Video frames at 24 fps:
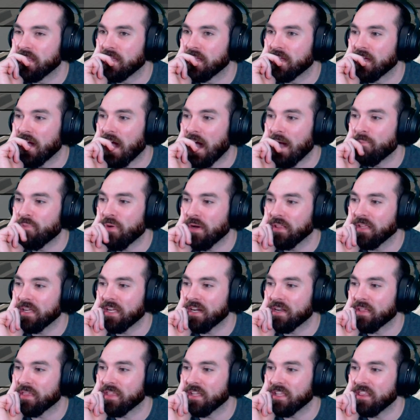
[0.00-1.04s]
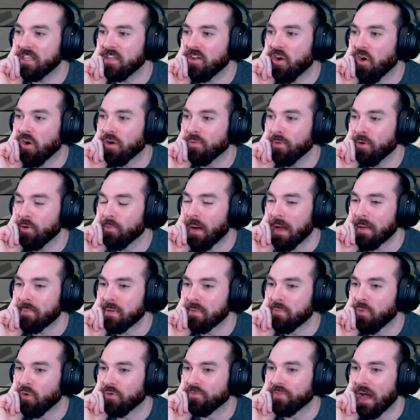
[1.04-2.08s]
I'm probably gonna think the armor might be
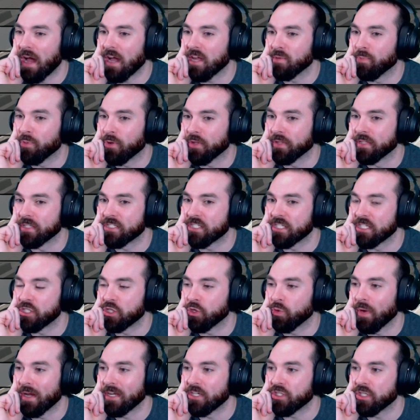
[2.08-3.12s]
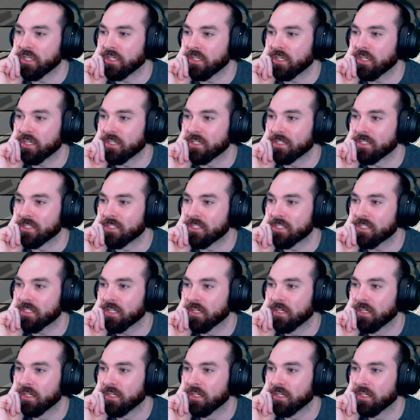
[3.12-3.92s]
more valuable in this situation because